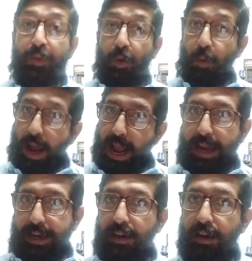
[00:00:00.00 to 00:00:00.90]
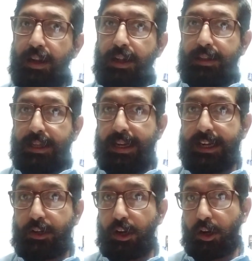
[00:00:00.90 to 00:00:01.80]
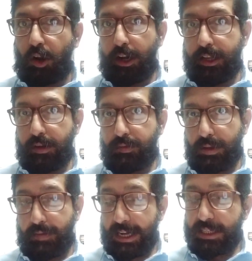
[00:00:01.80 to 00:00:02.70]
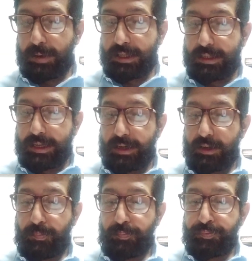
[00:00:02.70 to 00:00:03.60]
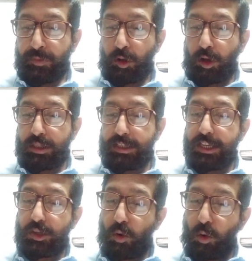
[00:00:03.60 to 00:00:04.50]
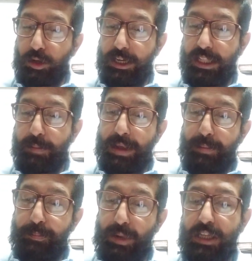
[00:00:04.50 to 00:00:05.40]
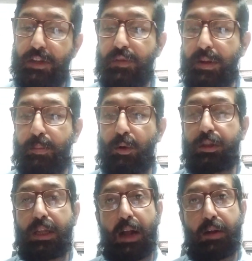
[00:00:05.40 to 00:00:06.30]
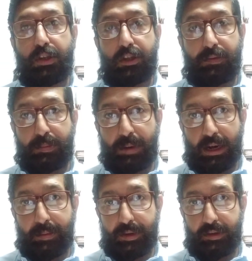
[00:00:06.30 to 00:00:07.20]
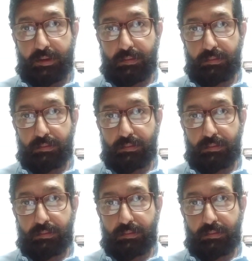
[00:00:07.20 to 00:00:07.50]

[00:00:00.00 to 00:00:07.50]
While the electoral college of the Vice President consists only the members of the both houses of the parliament.